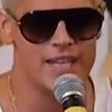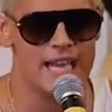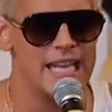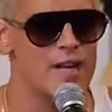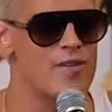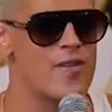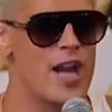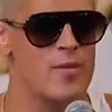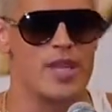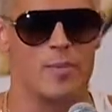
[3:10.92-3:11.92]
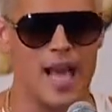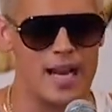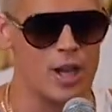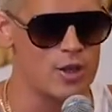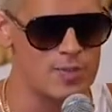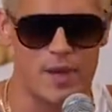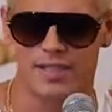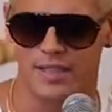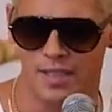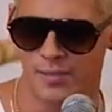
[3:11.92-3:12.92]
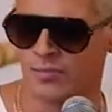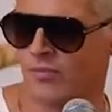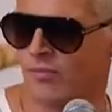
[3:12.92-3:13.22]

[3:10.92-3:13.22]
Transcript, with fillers: for getting in a fight with a black Ghostbuster.